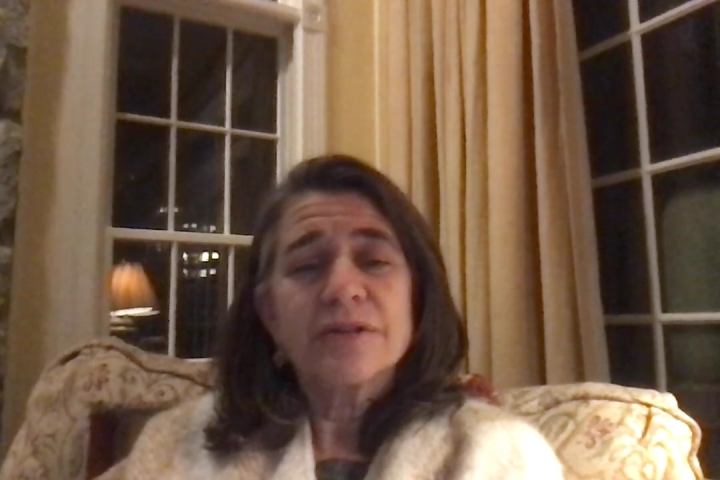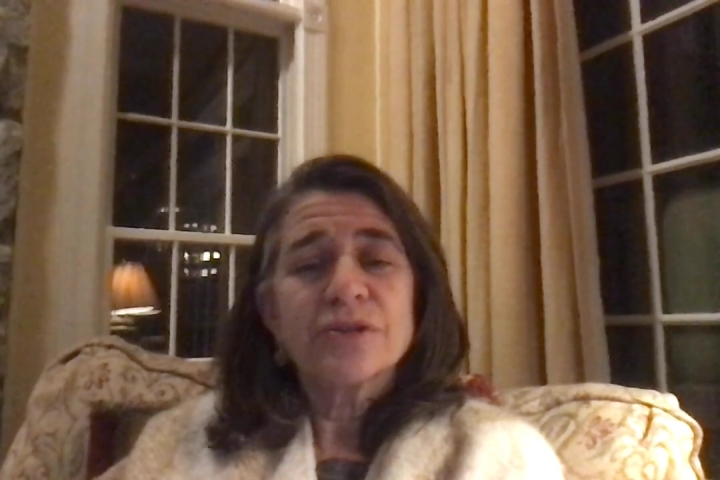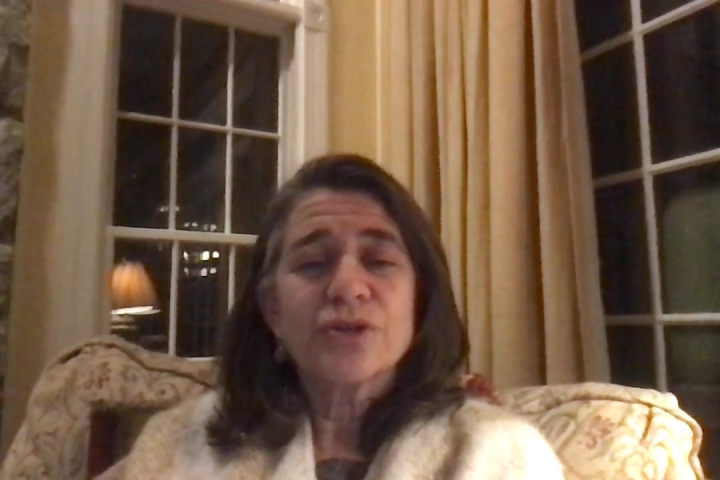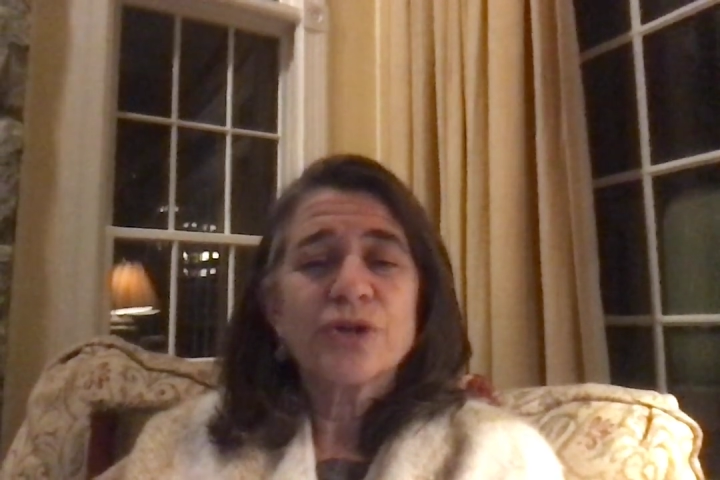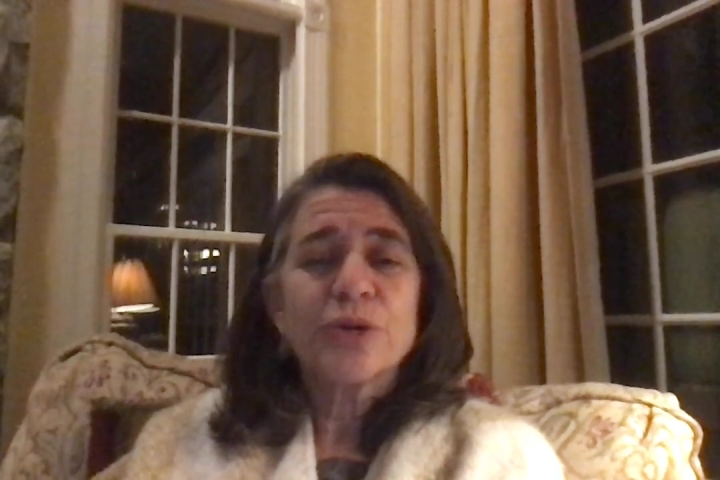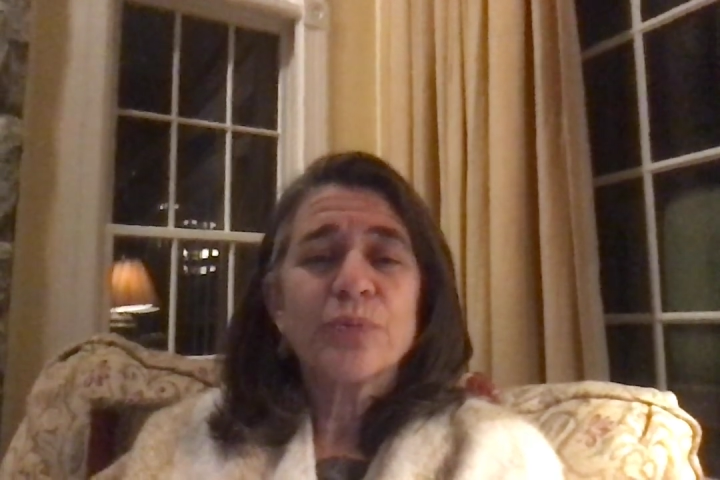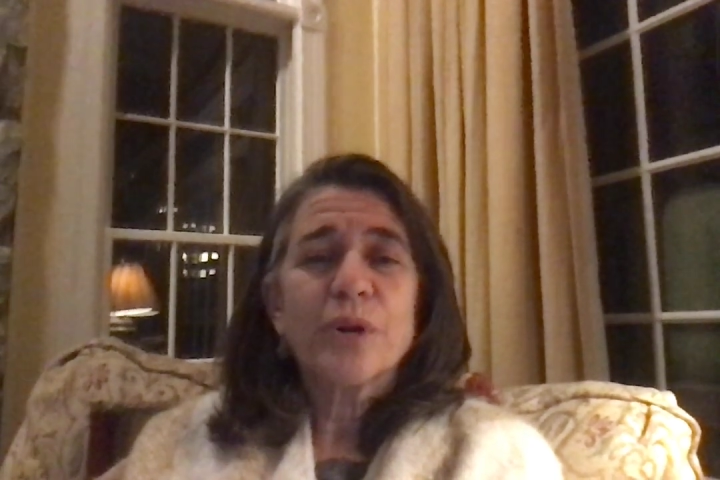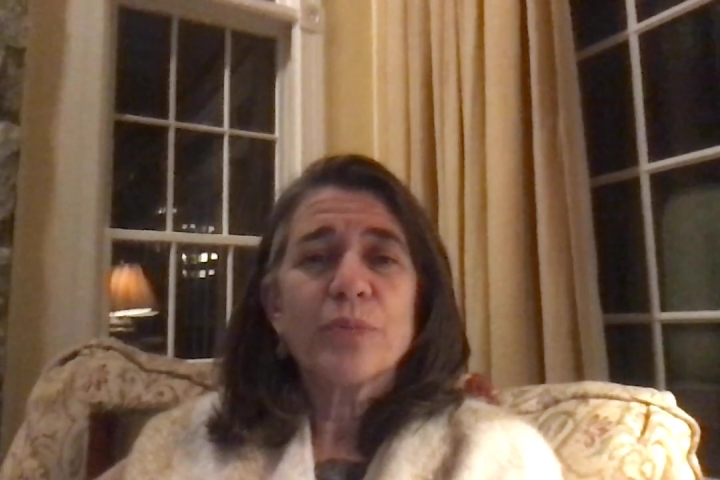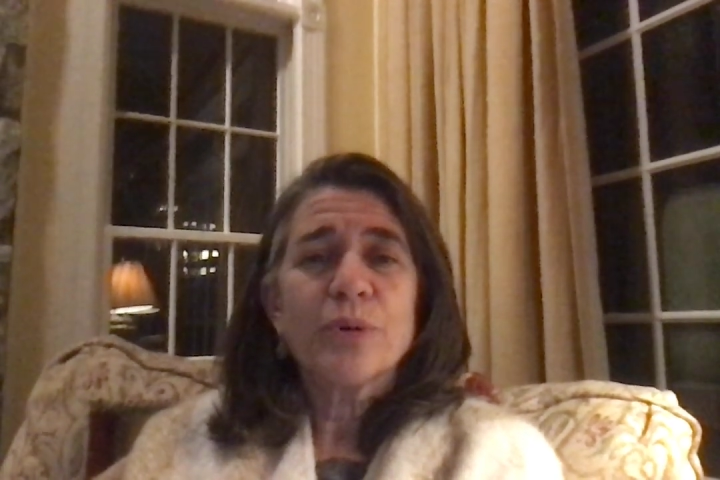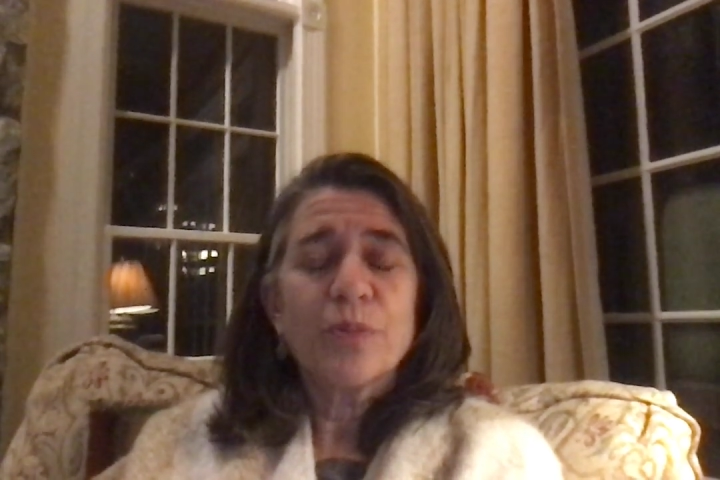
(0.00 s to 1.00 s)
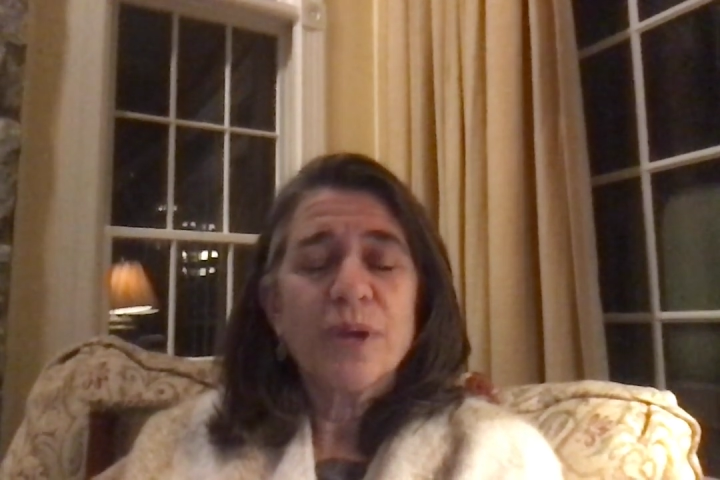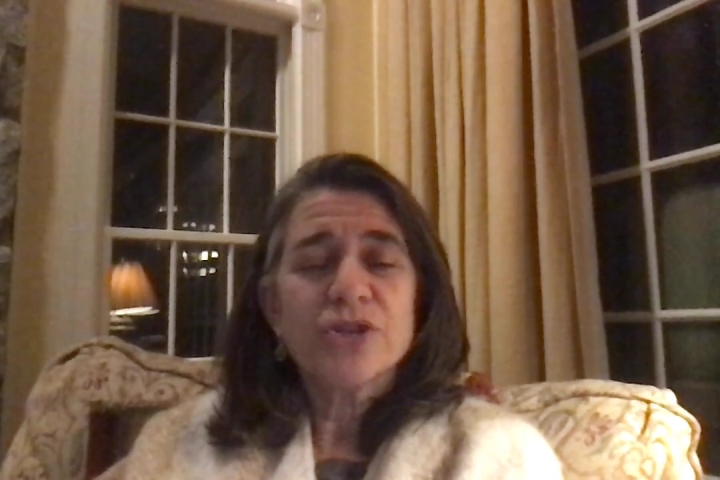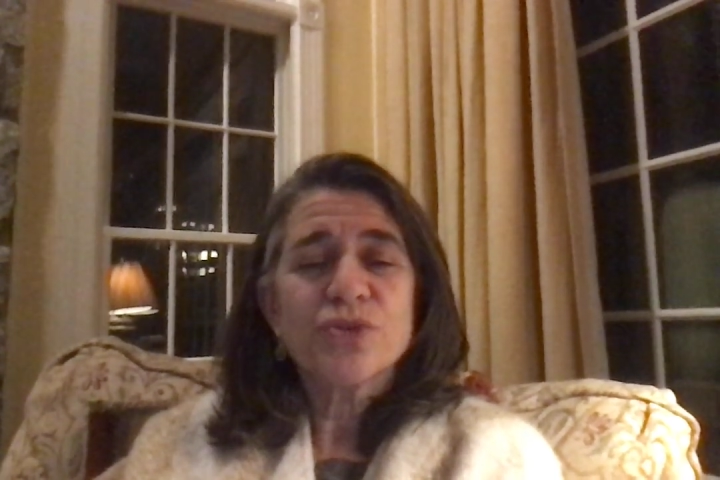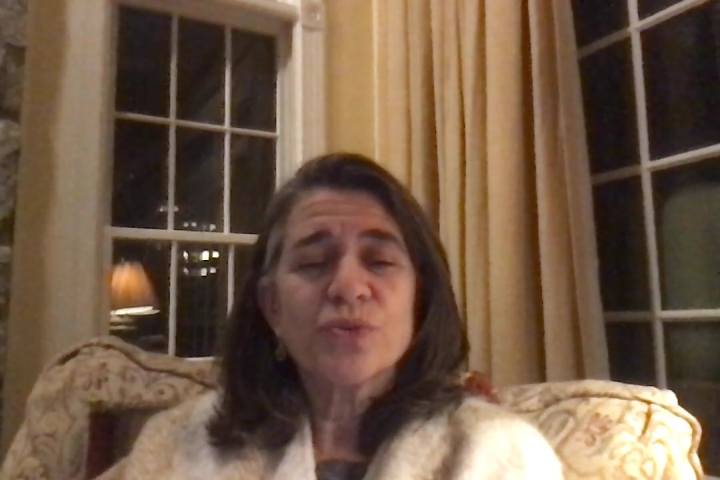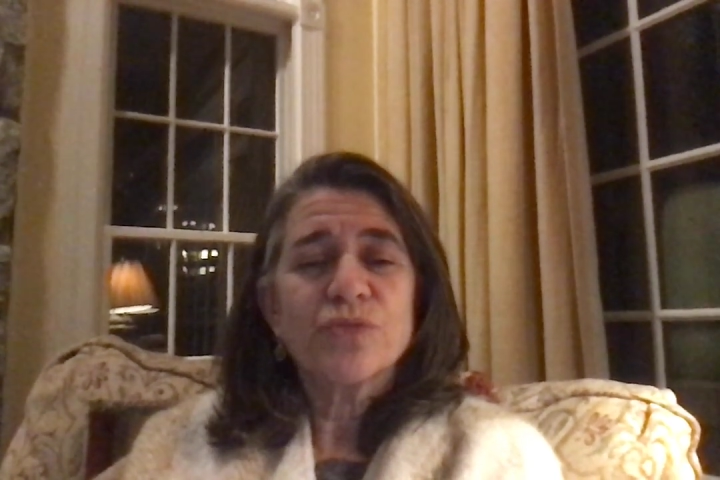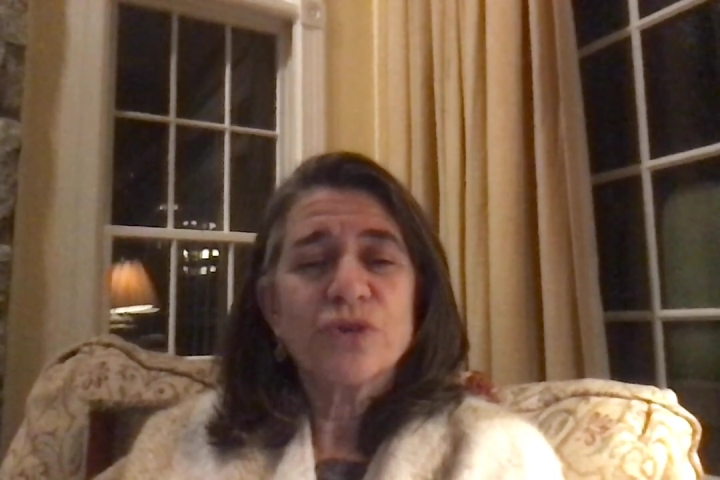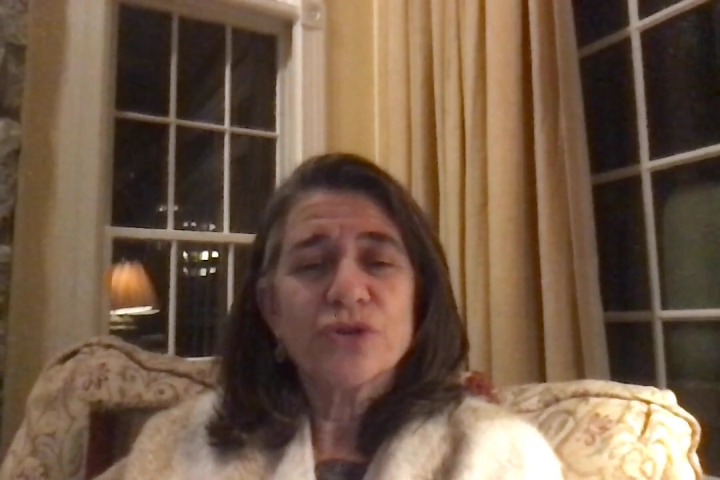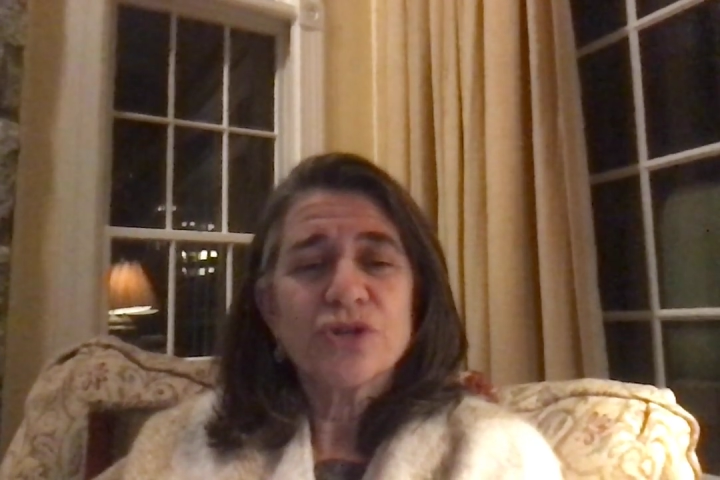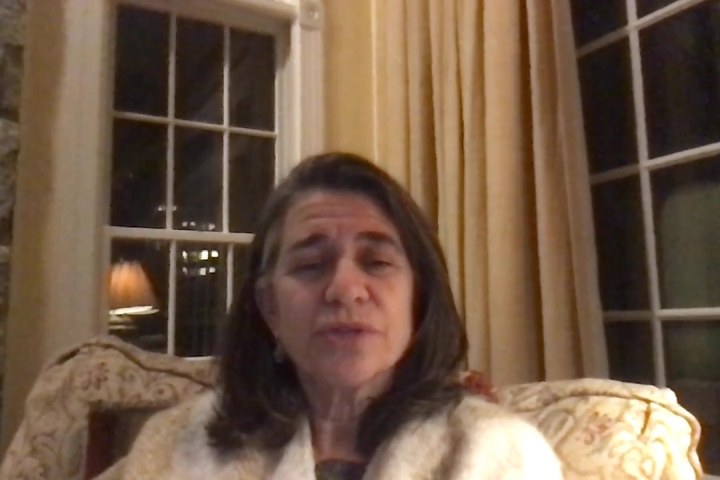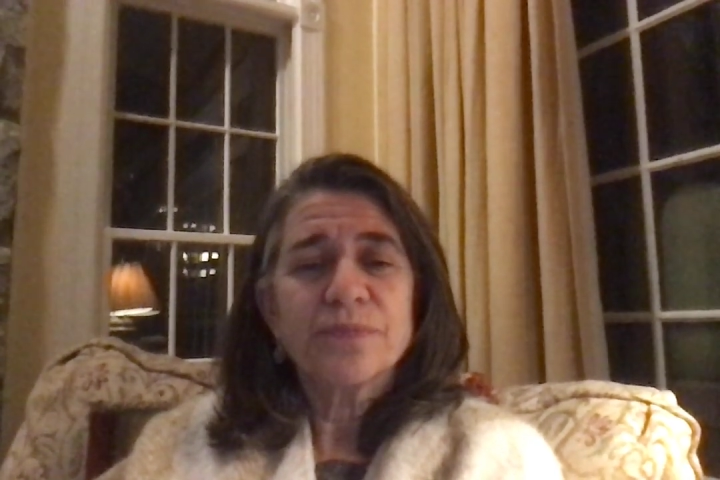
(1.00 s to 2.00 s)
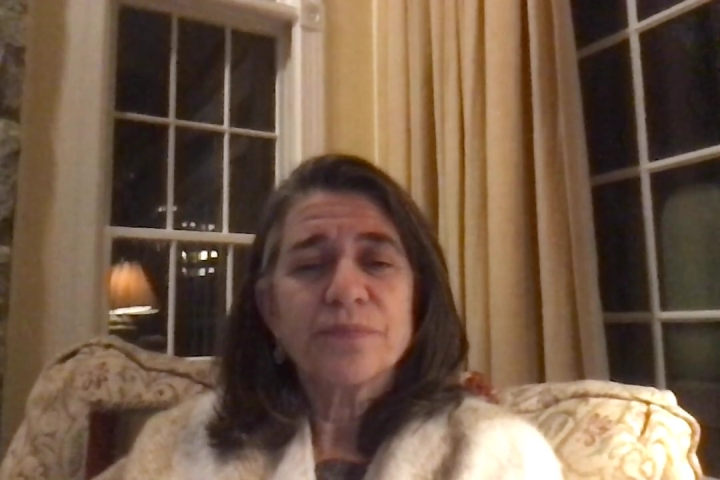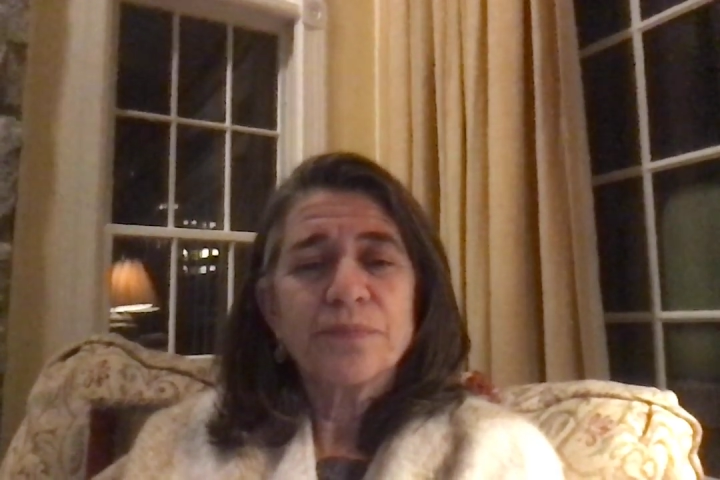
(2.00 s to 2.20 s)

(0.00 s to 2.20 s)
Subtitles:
on the term perpetual virgin